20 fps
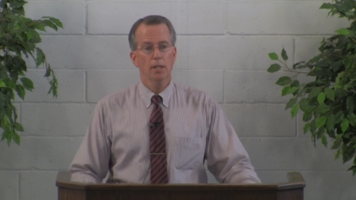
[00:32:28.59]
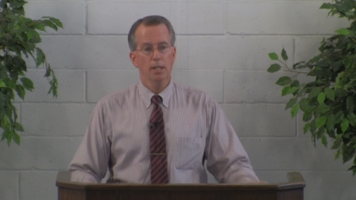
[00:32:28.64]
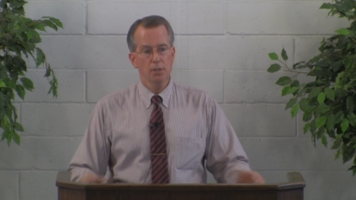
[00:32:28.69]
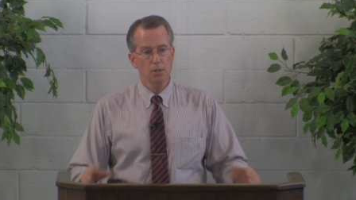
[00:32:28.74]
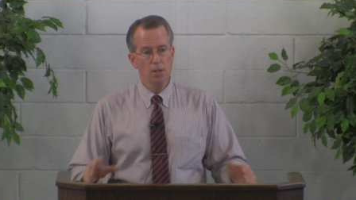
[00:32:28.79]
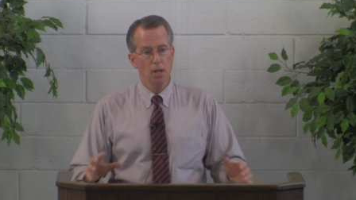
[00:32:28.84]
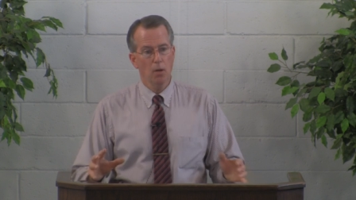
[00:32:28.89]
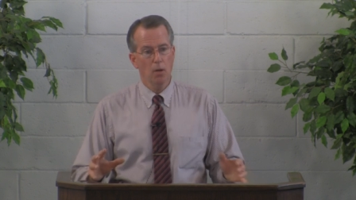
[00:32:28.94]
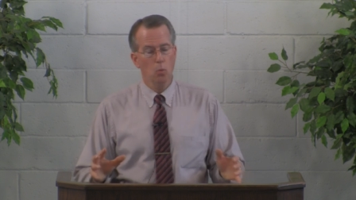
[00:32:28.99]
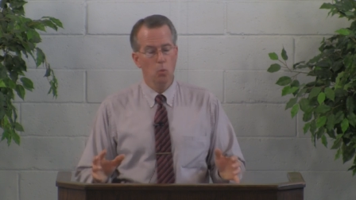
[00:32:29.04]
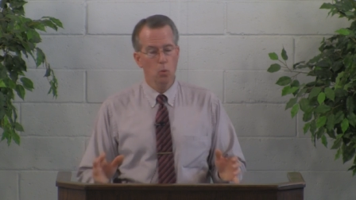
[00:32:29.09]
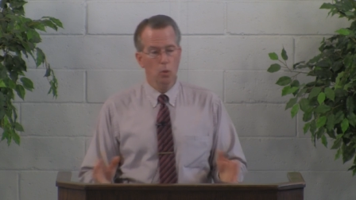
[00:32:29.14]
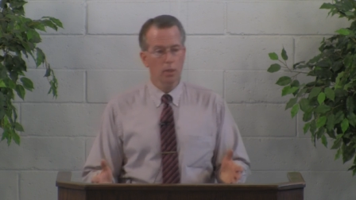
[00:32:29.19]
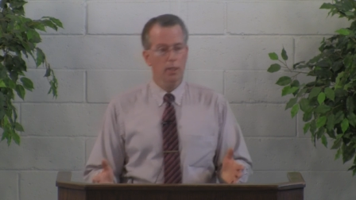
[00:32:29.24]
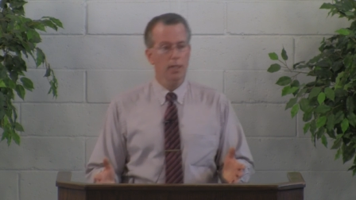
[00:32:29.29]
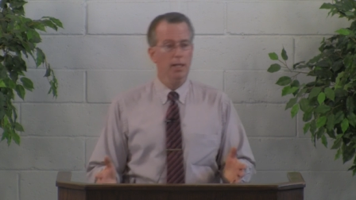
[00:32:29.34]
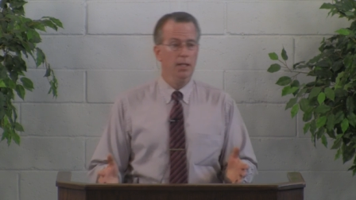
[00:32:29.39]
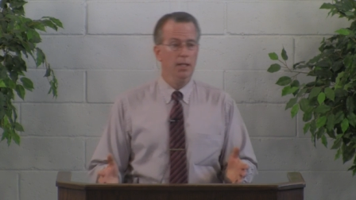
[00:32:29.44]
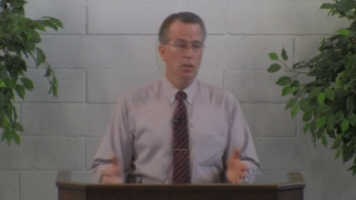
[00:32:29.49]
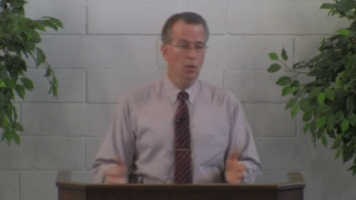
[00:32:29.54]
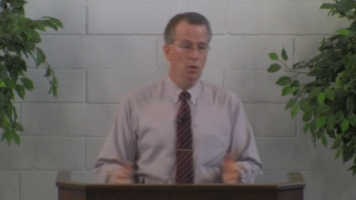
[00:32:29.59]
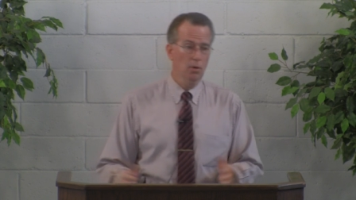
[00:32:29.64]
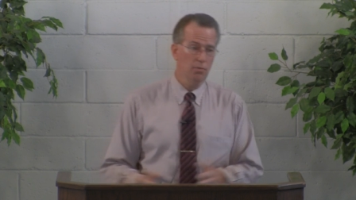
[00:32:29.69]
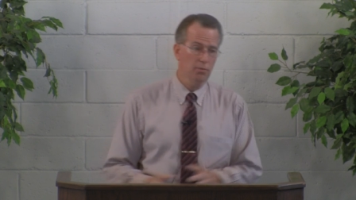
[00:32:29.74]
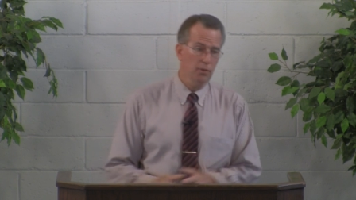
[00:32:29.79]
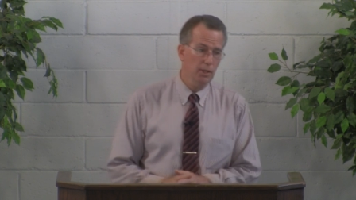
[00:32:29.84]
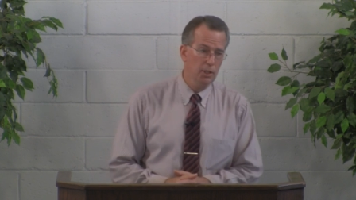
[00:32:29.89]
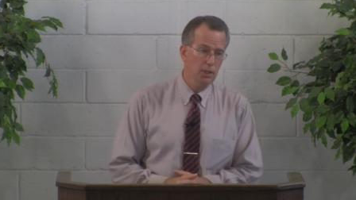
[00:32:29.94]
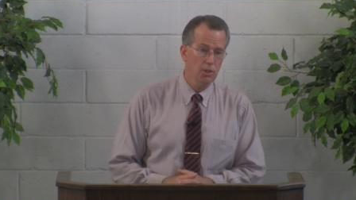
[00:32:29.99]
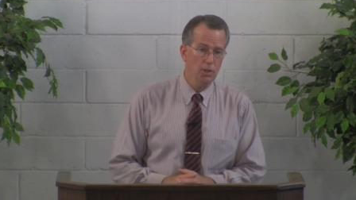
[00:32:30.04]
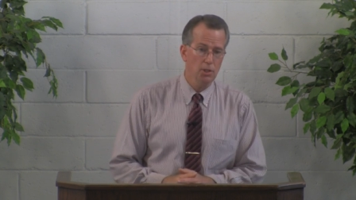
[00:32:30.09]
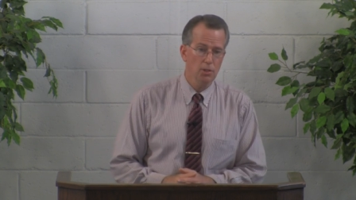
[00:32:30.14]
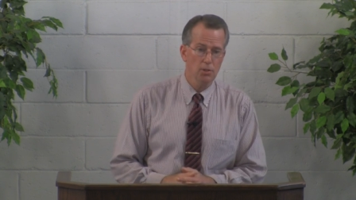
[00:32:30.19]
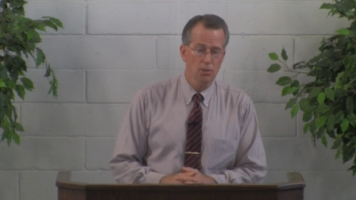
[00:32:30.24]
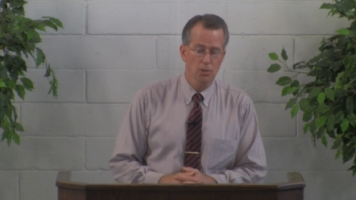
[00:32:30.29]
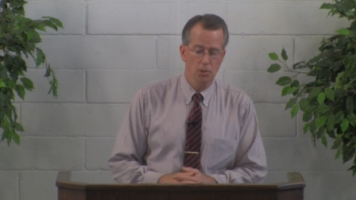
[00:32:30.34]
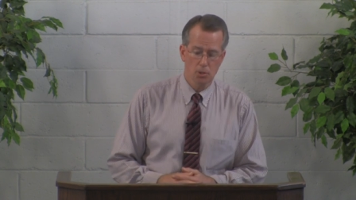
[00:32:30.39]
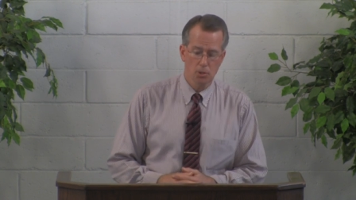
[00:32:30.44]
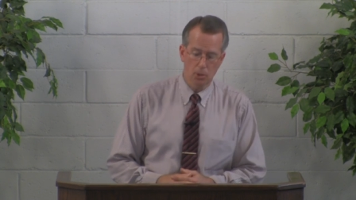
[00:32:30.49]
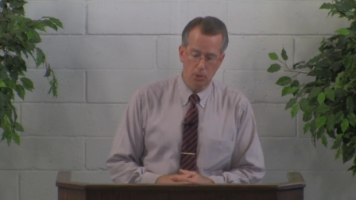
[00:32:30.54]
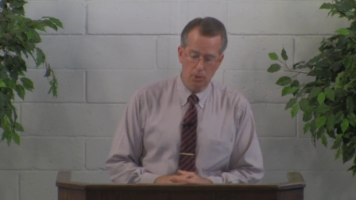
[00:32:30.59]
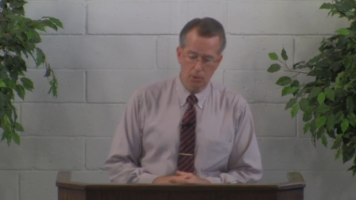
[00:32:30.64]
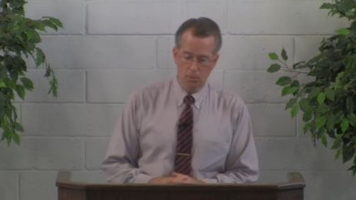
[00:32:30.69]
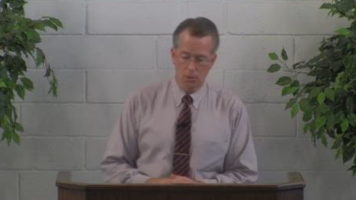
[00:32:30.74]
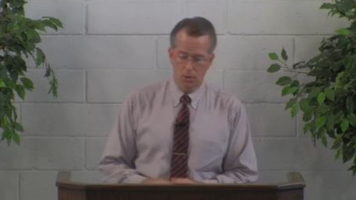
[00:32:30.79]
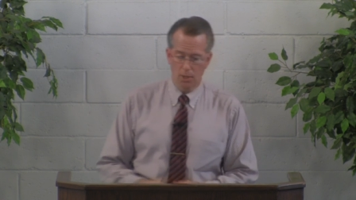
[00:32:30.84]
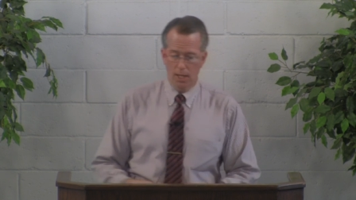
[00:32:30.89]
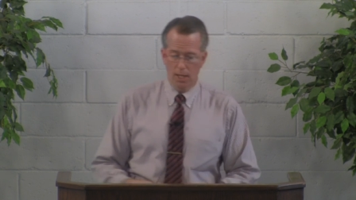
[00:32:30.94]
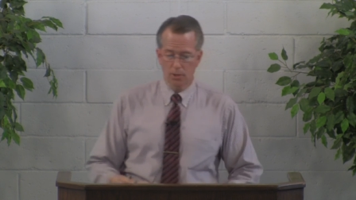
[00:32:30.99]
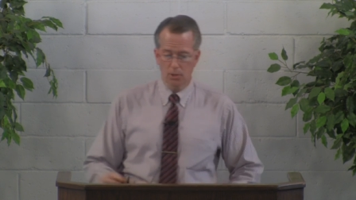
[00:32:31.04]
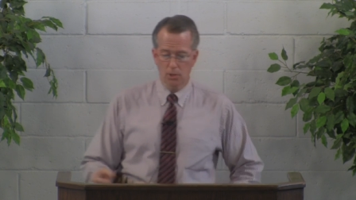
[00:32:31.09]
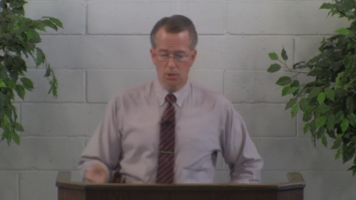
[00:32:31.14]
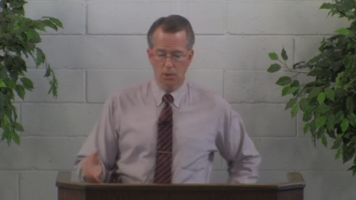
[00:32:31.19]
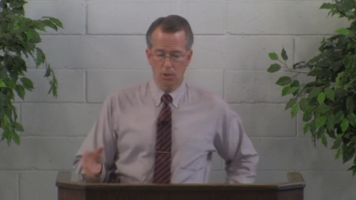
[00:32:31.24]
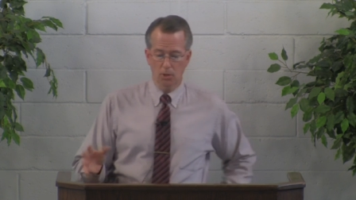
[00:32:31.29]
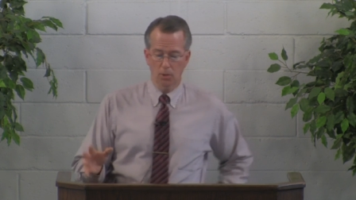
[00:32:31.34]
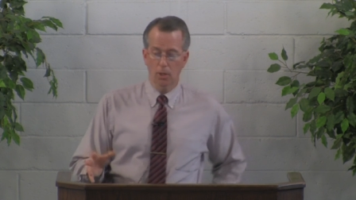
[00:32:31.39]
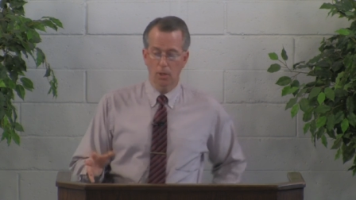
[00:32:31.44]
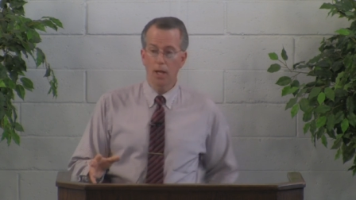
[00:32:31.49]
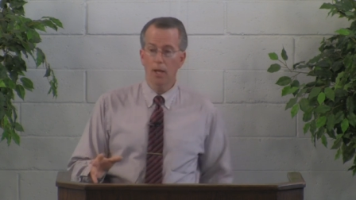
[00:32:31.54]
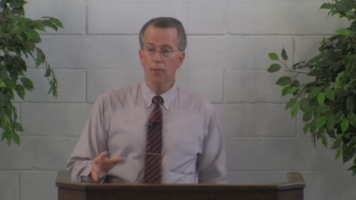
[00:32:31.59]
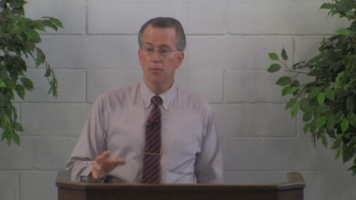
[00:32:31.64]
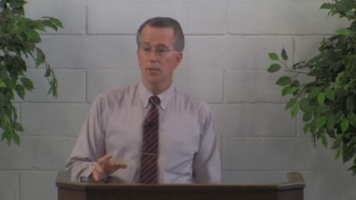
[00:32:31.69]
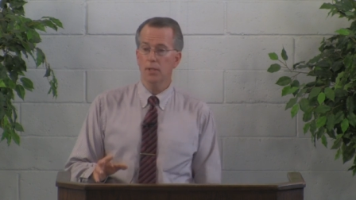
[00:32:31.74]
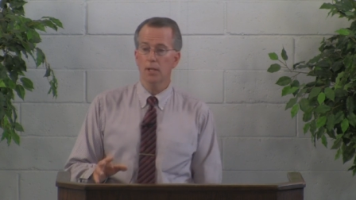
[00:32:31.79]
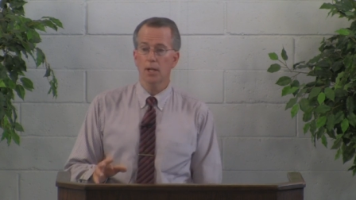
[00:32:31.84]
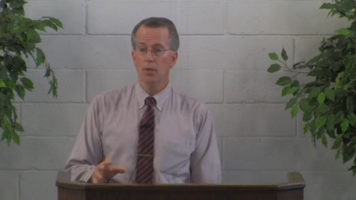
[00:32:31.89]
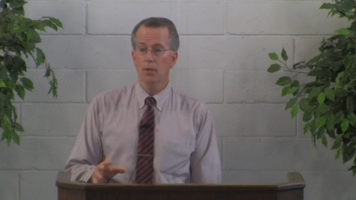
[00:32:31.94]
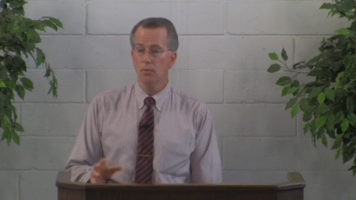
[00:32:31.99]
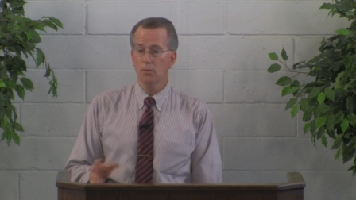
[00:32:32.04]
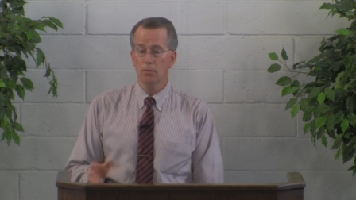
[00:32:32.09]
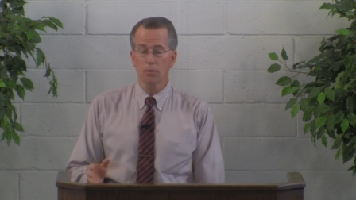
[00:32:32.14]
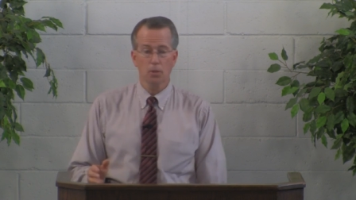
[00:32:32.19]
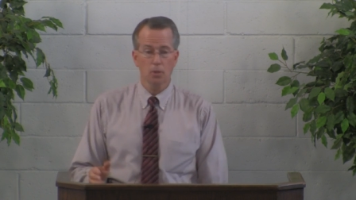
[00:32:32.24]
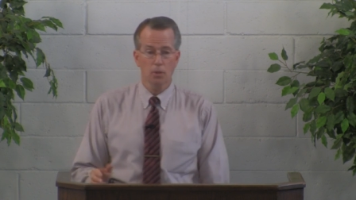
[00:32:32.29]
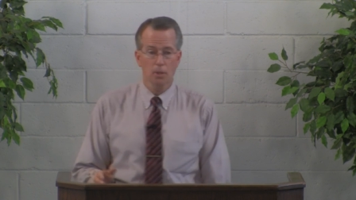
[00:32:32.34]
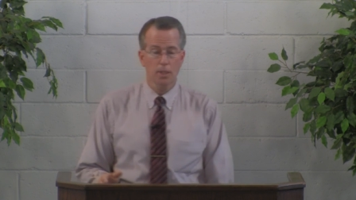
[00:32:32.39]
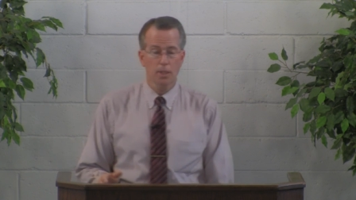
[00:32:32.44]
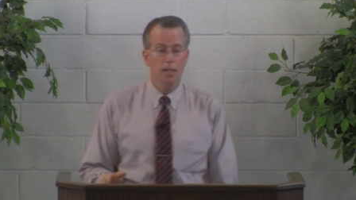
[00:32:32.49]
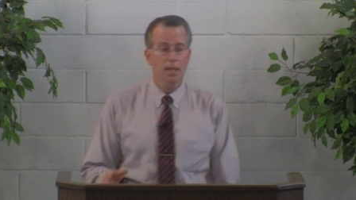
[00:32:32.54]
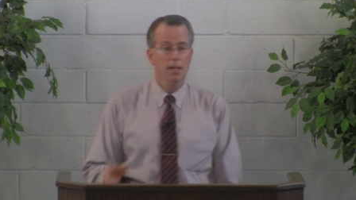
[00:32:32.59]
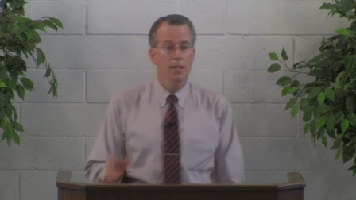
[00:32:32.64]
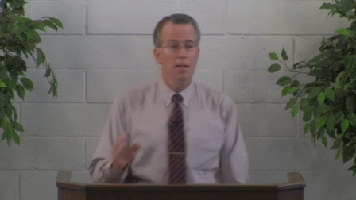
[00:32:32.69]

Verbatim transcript: He's not working your afflictions and circumstances in your life together for good.